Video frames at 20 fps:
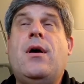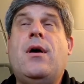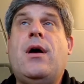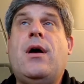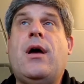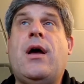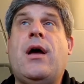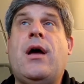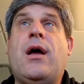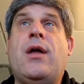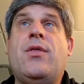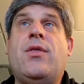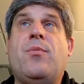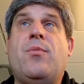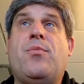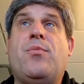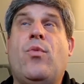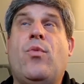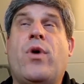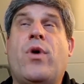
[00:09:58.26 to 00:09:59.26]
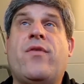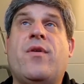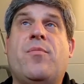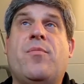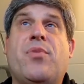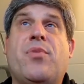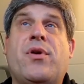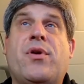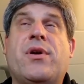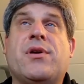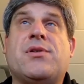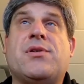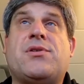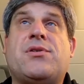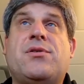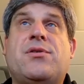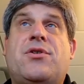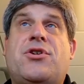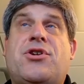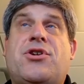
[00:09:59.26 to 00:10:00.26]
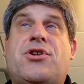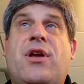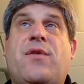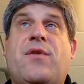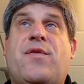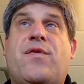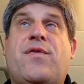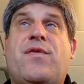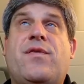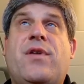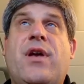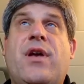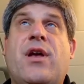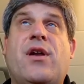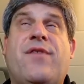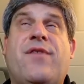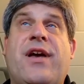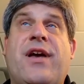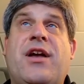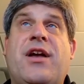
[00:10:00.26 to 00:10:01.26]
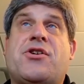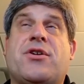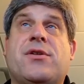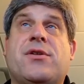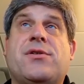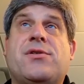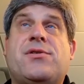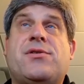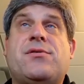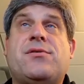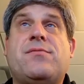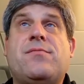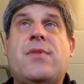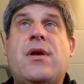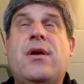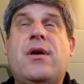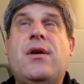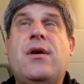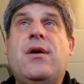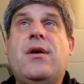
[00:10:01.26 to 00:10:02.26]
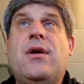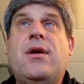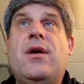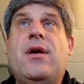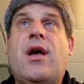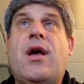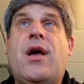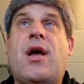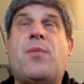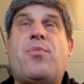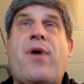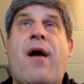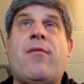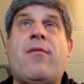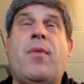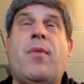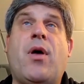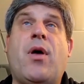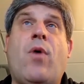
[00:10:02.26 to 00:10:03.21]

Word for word: And the, one of the Buddha's chief innovations, and probably